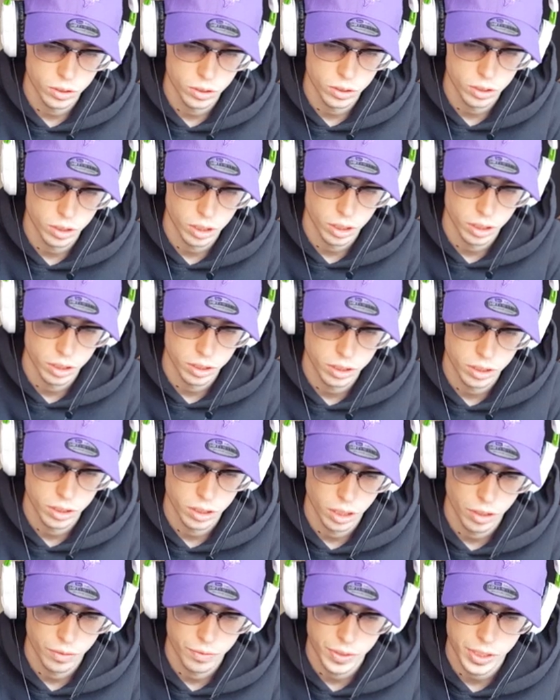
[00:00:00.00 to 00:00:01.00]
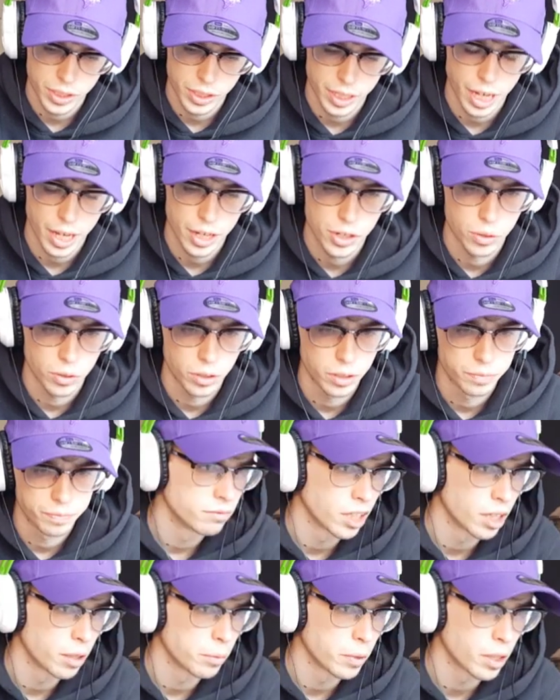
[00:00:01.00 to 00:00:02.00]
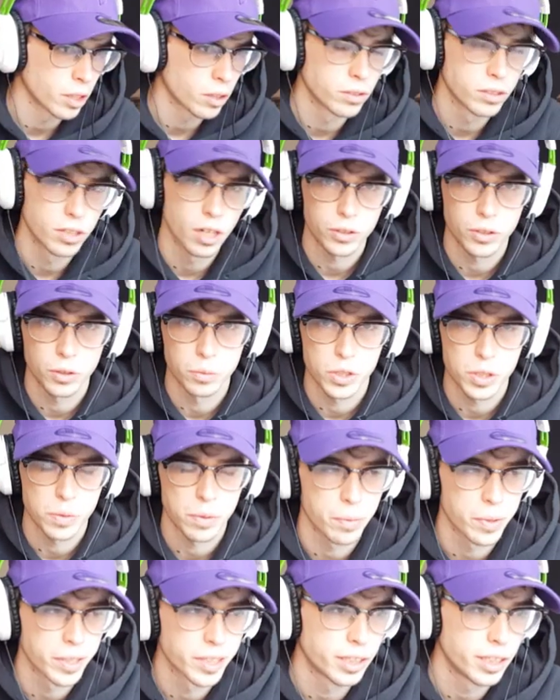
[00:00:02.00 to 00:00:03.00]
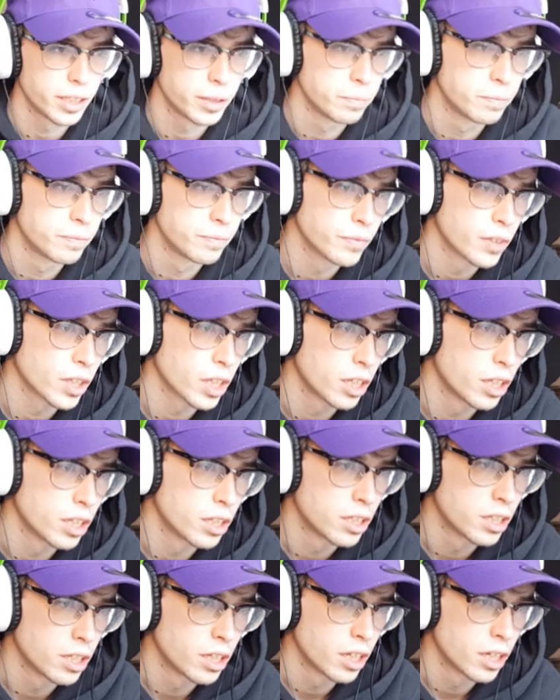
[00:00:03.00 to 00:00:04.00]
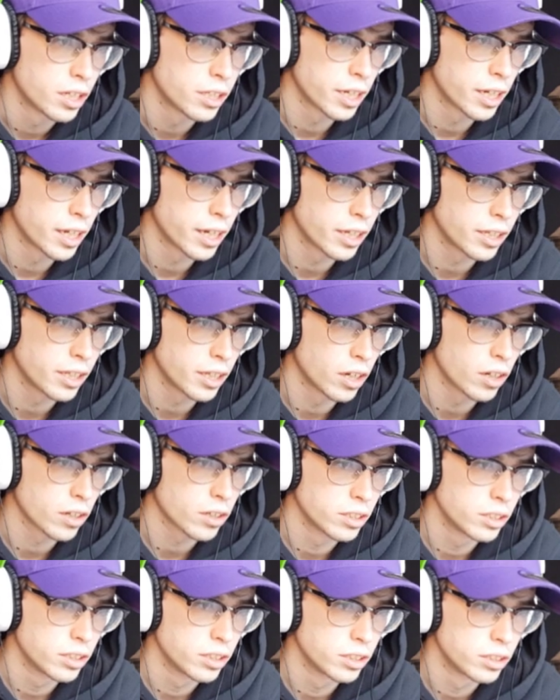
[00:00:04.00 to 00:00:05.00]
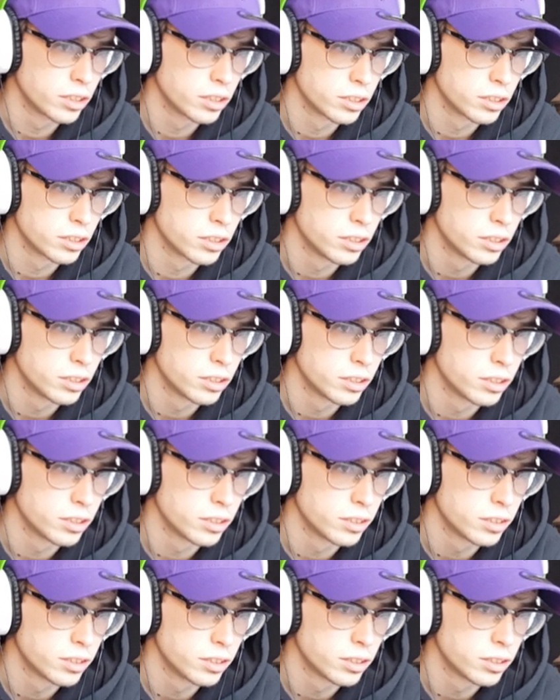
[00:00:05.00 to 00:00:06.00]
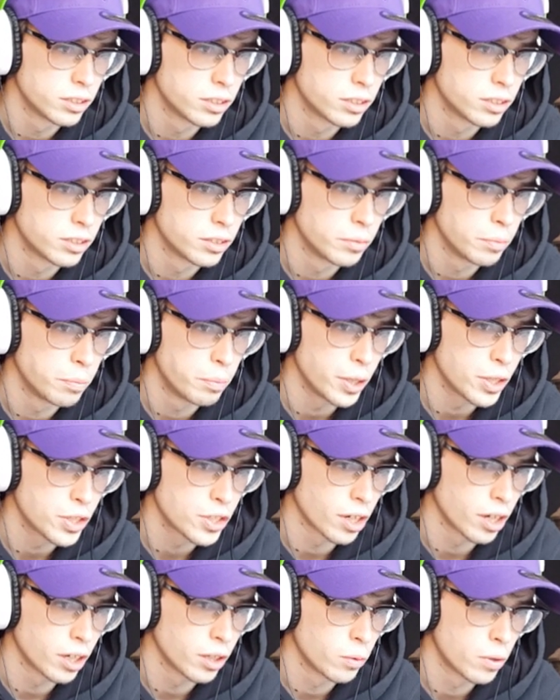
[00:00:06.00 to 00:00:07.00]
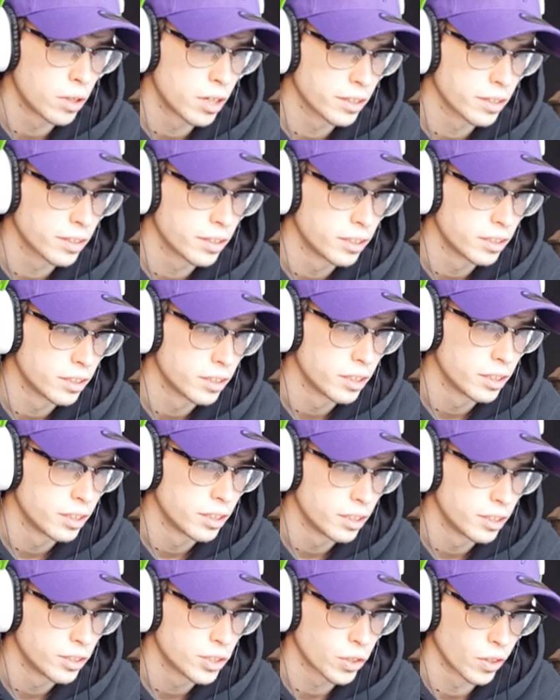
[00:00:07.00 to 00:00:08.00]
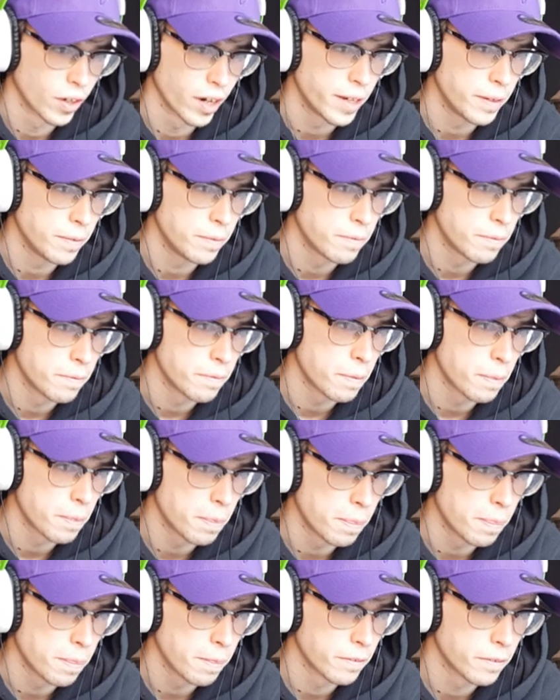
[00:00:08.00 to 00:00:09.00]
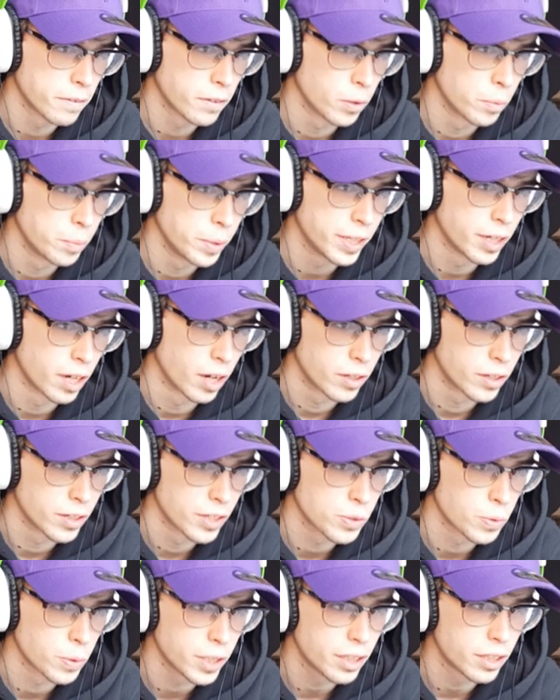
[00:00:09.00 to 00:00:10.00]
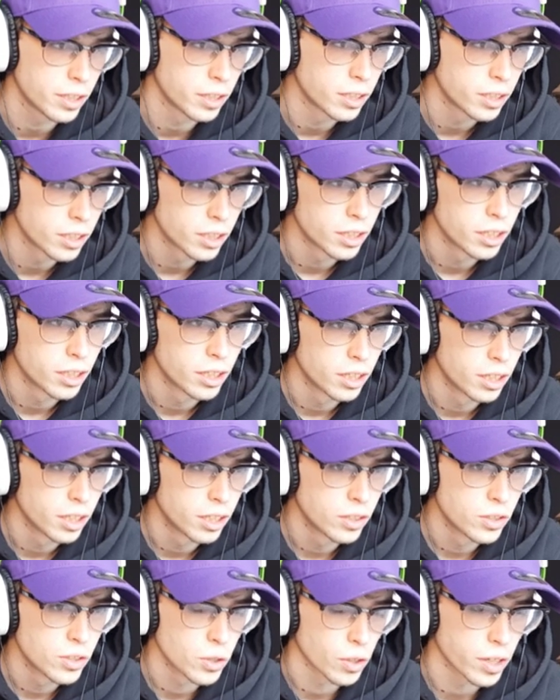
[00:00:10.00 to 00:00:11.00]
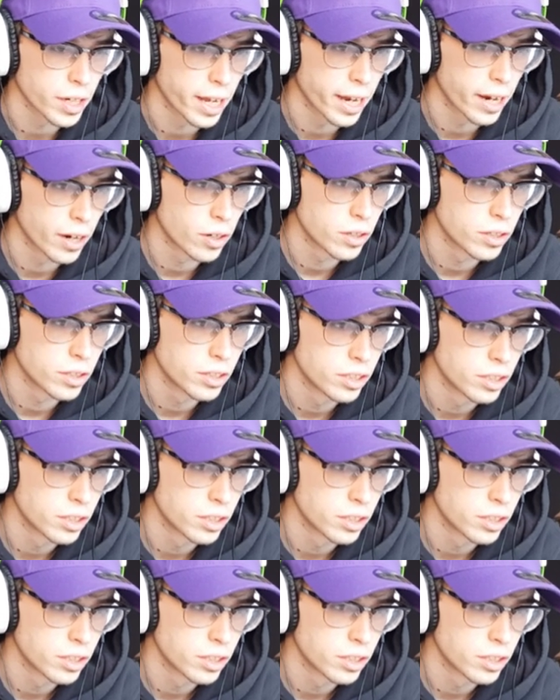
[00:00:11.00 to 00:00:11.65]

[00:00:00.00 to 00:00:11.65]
3rd toughest schedule. I'm not going to talk too much about my team. Y'all can bitch all you want. It's great. I'm going to beat Connor this week. Jordan Howard,